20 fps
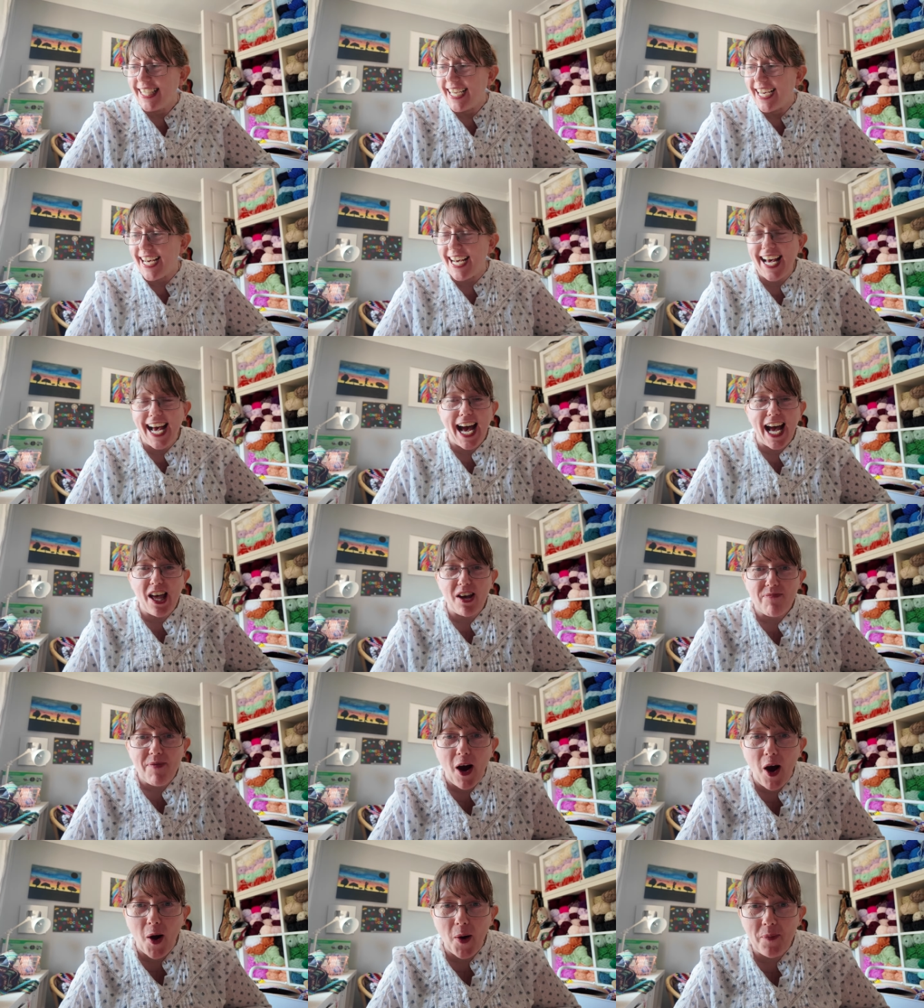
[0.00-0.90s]
I am
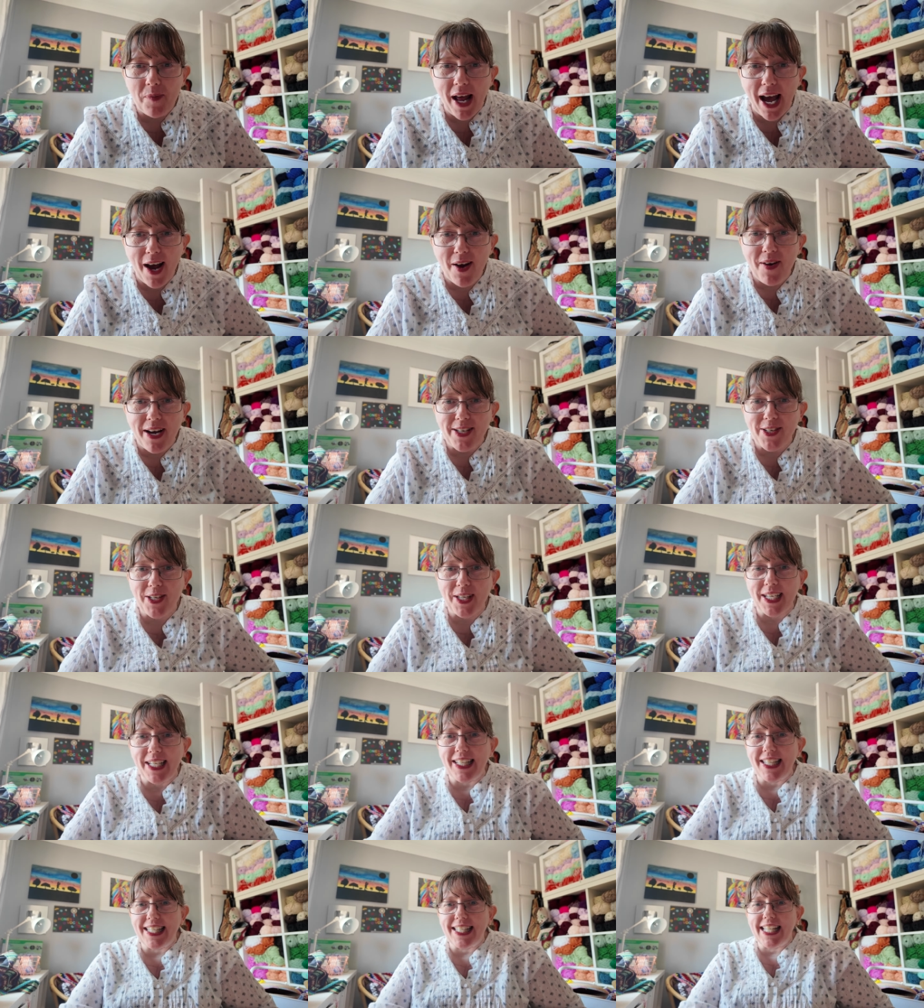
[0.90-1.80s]
home now. As you
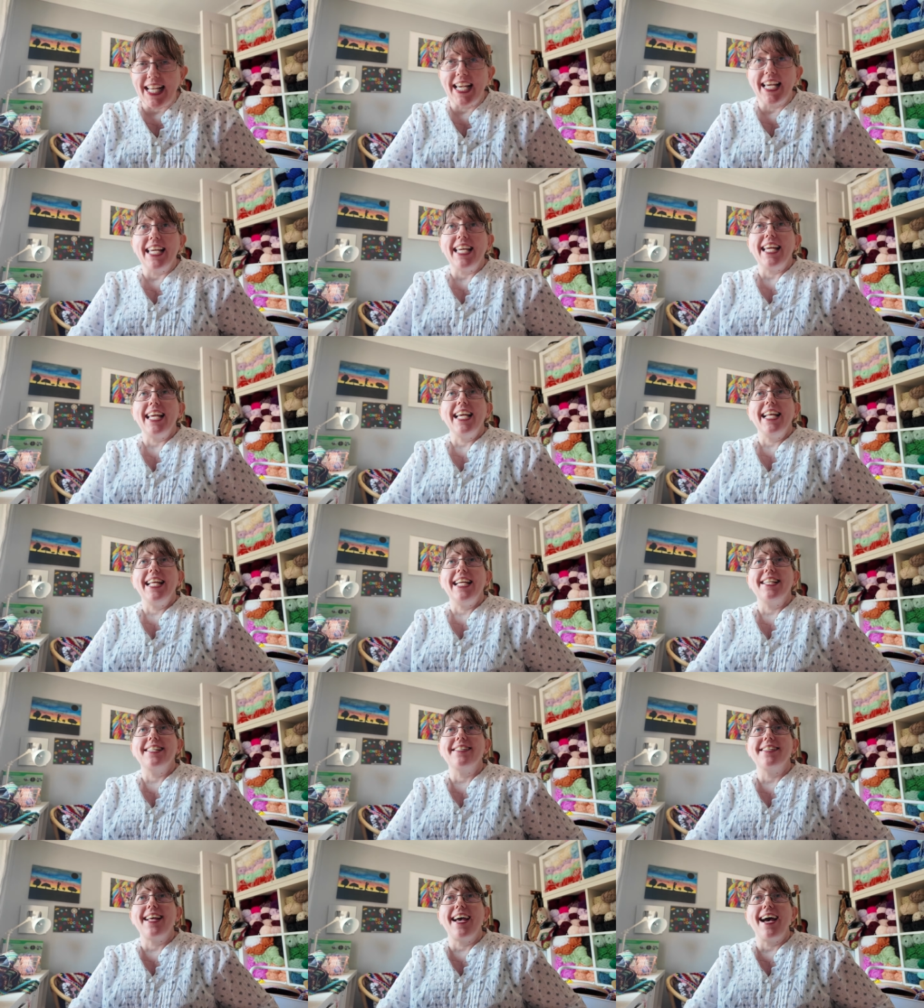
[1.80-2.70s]
can see, it
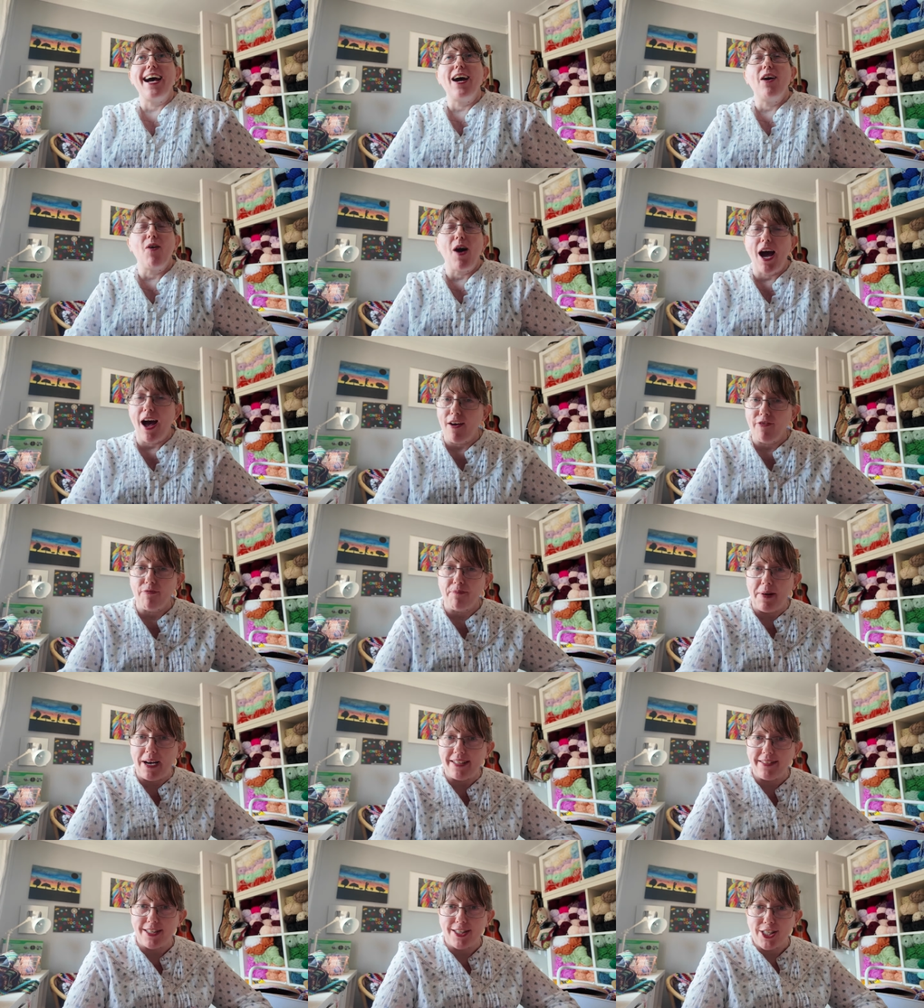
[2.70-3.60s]
is now
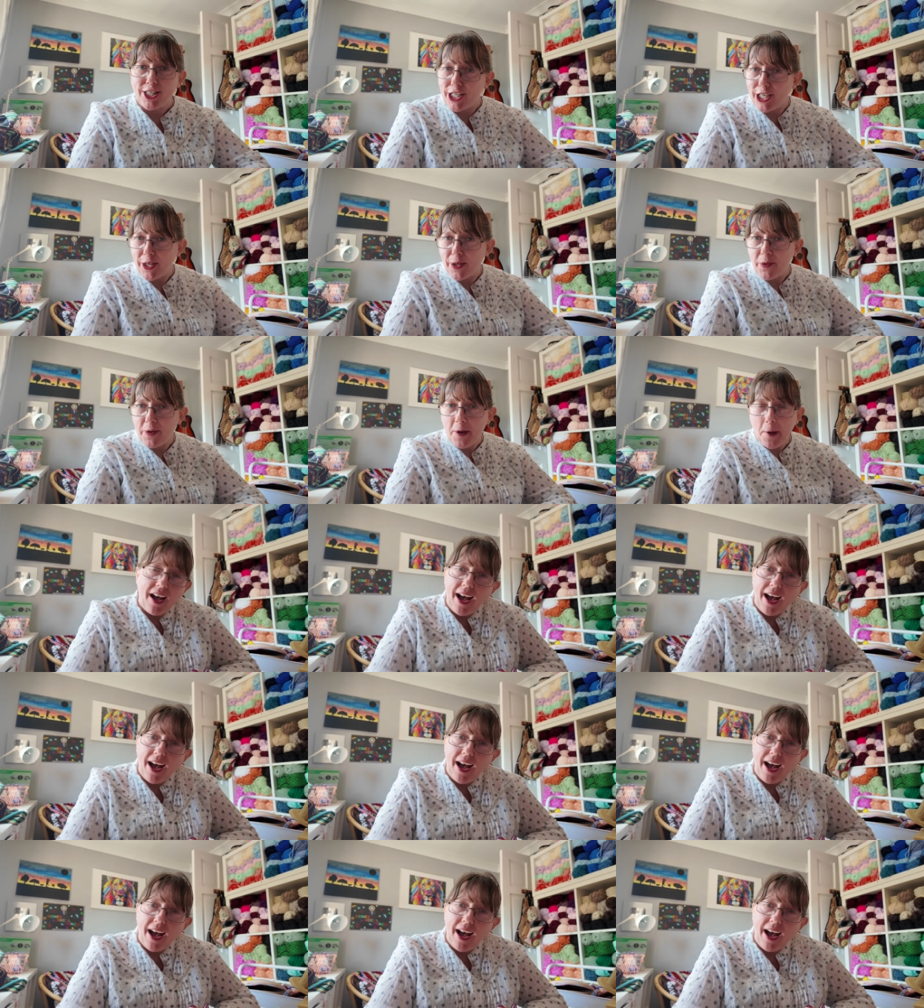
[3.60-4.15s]
2:30.